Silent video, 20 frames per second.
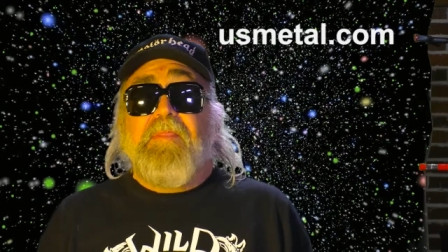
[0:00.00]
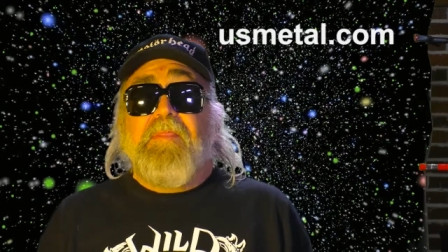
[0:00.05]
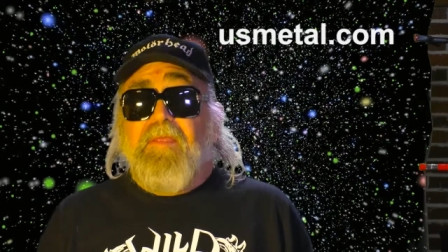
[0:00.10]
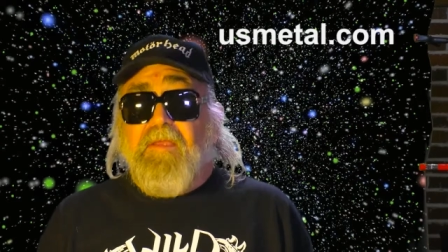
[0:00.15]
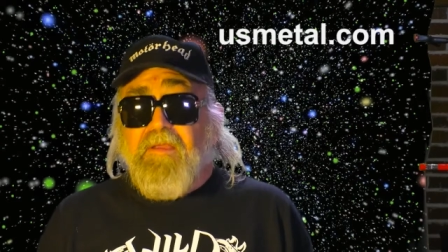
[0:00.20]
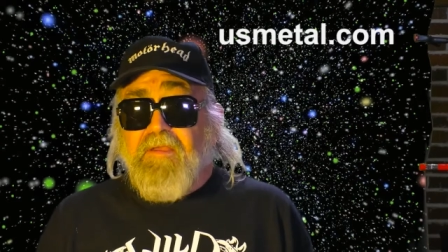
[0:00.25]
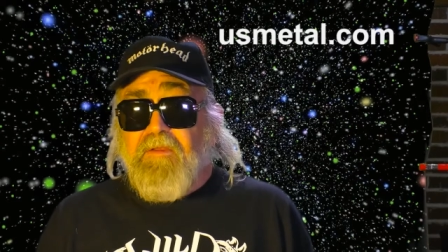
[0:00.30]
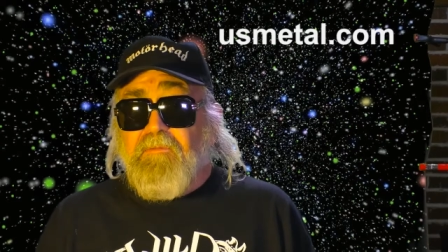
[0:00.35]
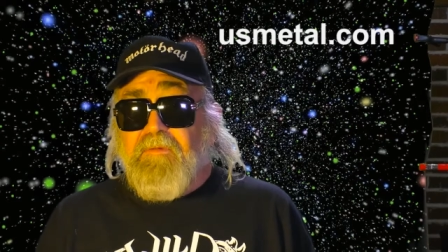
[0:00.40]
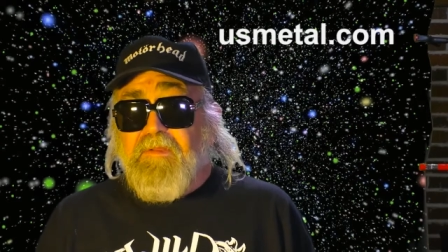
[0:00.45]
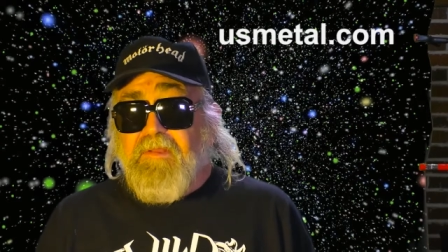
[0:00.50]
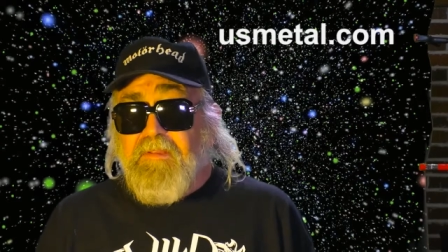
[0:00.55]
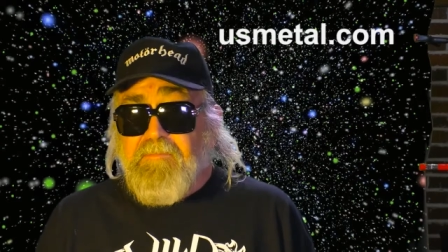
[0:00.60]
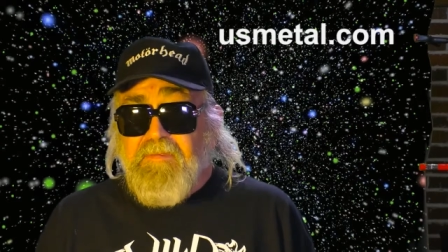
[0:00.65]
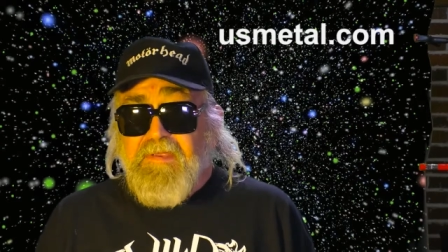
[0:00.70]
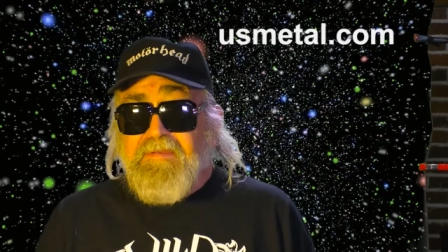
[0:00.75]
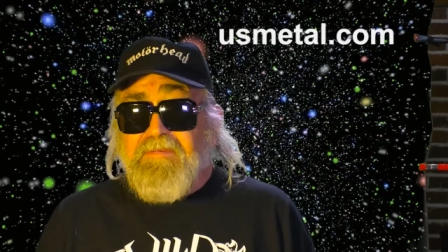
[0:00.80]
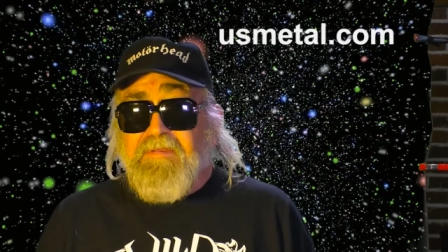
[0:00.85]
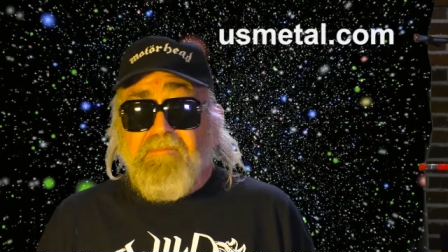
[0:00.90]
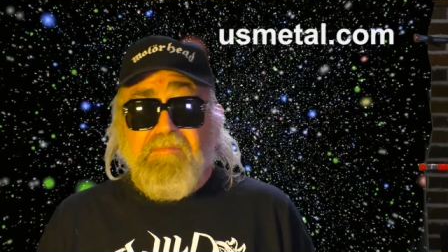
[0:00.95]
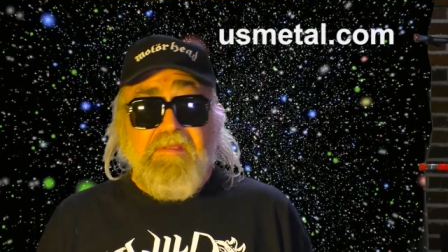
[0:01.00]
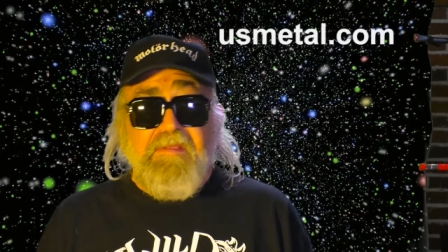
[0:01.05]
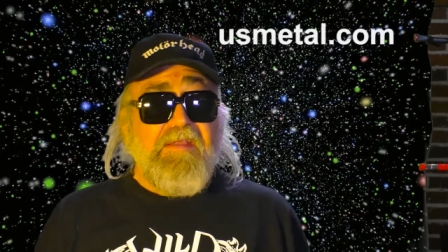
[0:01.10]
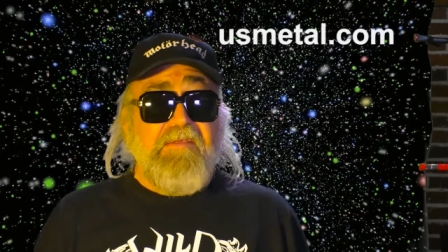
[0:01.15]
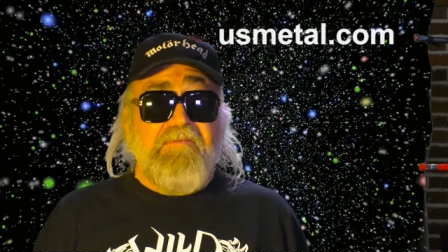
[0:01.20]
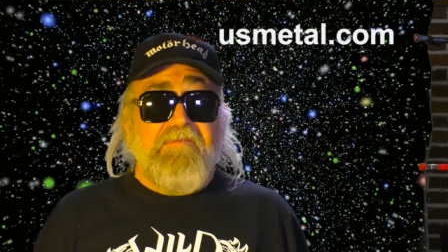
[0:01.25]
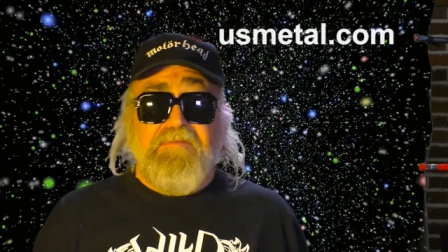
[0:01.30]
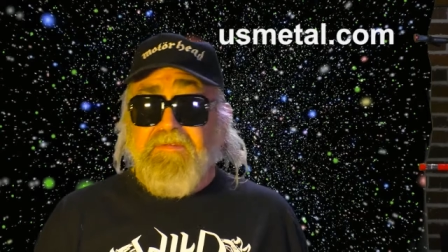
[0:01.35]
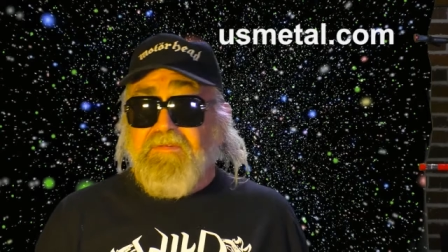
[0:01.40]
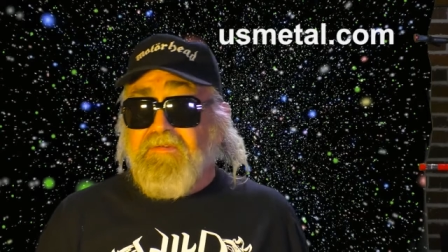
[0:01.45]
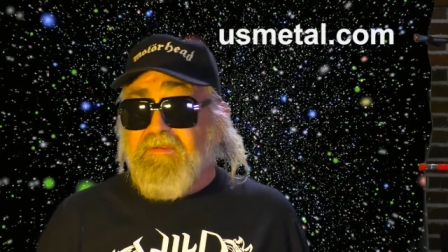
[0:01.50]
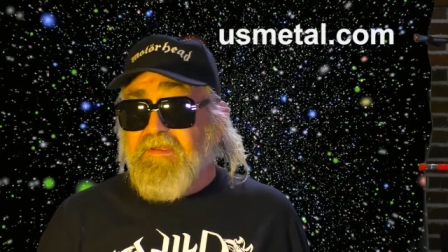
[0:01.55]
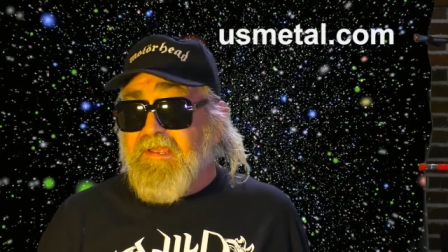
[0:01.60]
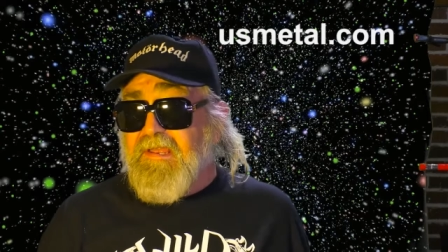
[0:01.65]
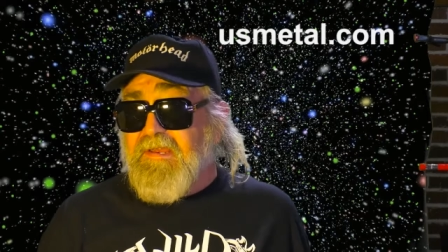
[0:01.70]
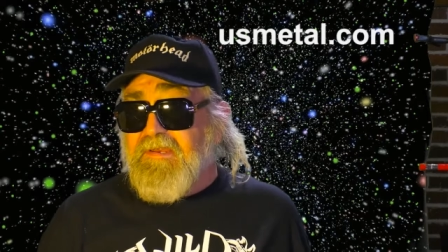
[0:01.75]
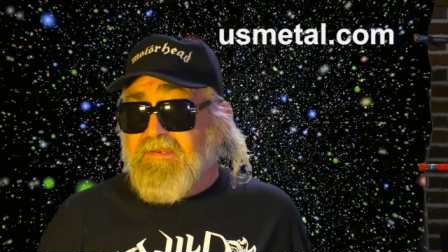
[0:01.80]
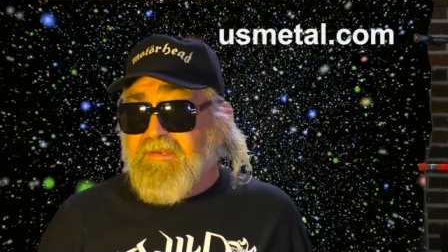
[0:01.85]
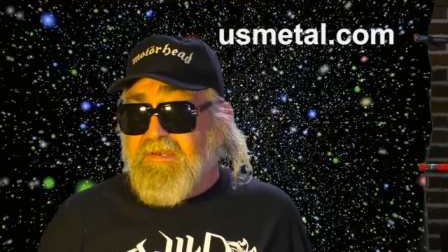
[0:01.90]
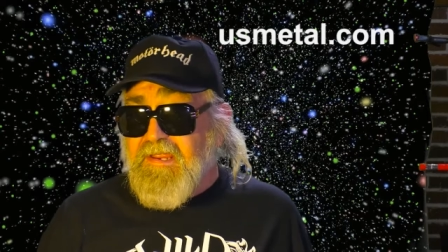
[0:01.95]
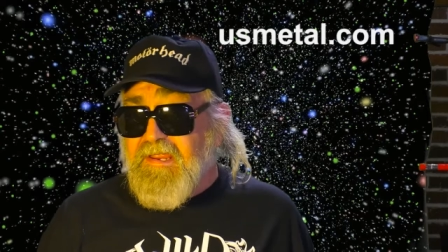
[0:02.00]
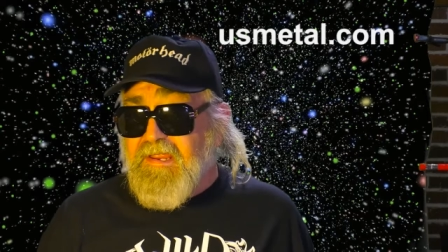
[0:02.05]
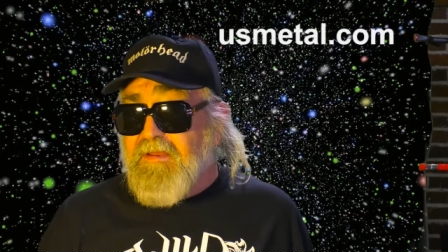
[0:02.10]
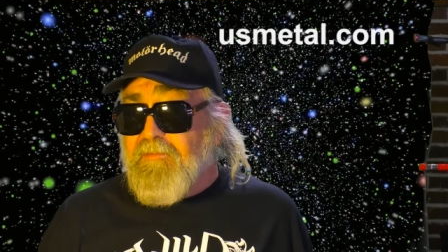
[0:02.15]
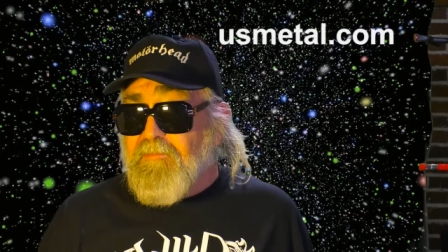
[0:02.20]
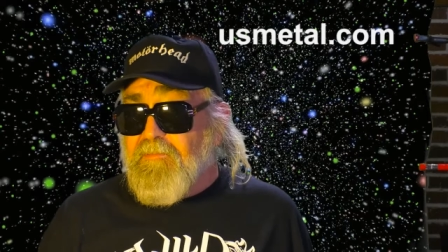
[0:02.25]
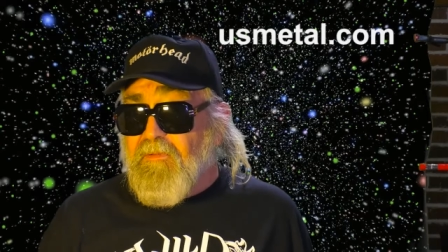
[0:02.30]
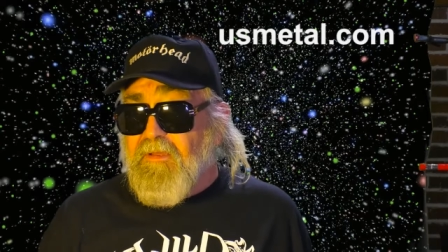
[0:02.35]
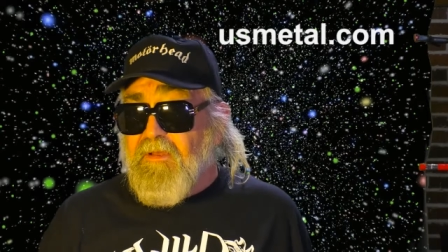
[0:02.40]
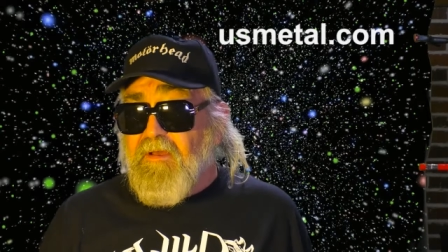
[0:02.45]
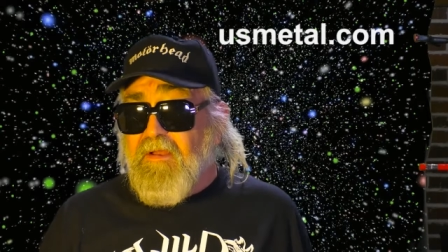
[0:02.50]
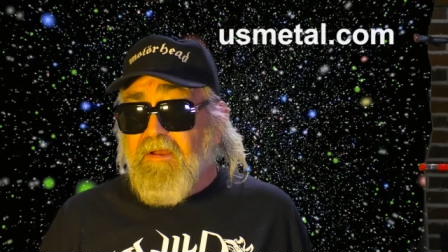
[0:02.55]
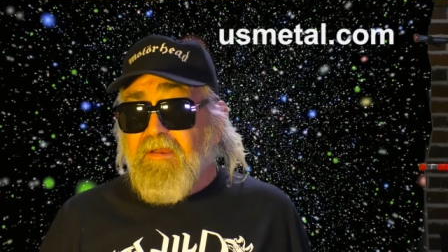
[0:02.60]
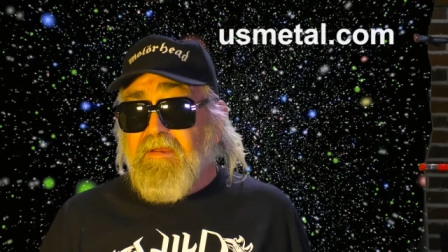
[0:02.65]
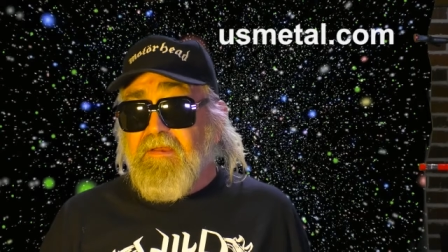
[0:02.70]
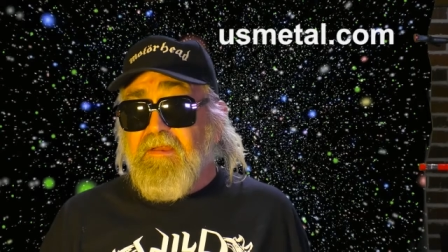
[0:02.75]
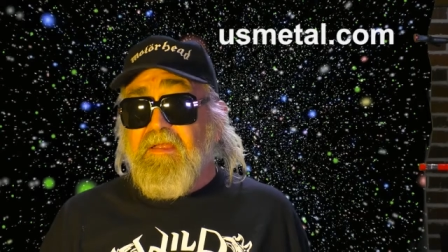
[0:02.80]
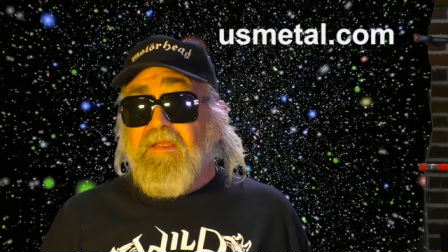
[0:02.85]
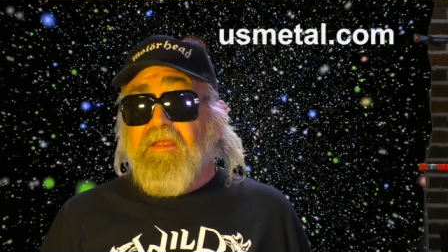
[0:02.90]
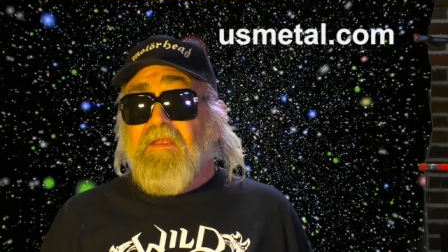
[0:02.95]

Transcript: it could really be something. And if you could get Dean to play on it,